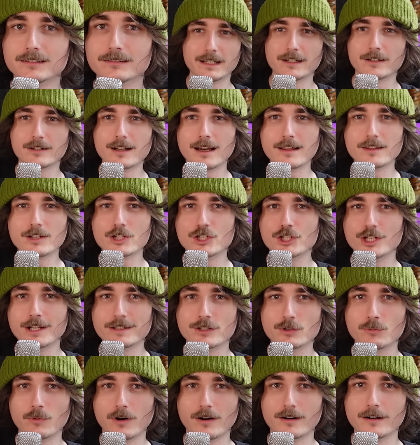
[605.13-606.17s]
They got other shit
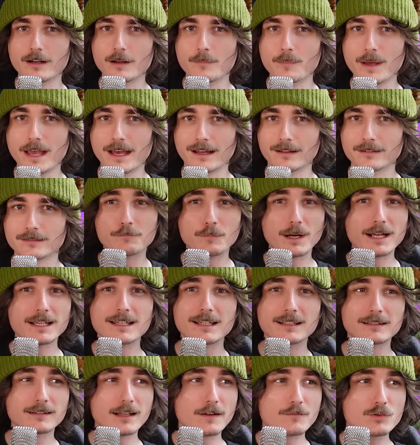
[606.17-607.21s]
to worry about. If my
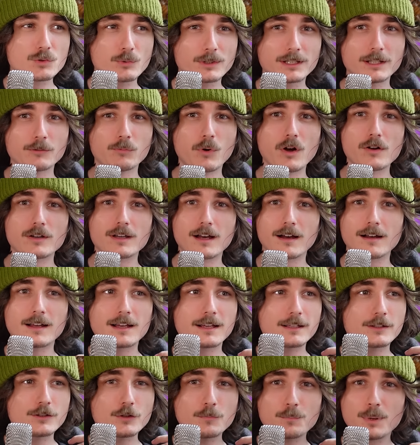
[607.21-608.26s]
kid loves Willy Wonka,
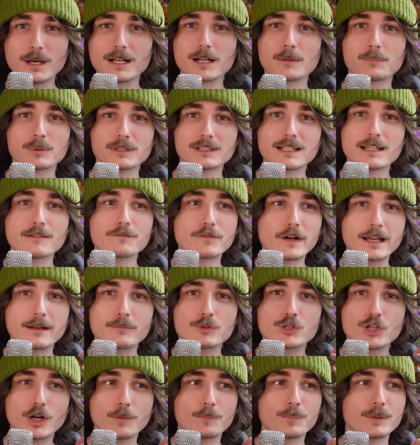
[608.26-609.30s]
you better believe I
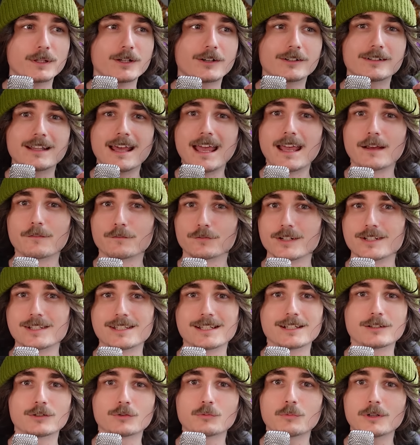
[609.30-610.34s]
am jumping on every
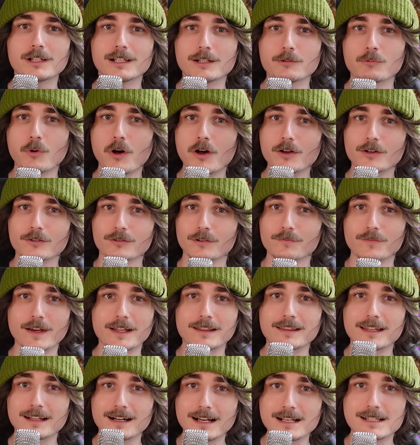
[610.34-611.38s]
single Willy Wonka
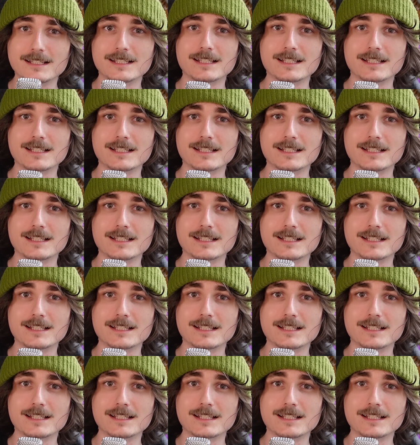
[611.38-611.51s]
event that I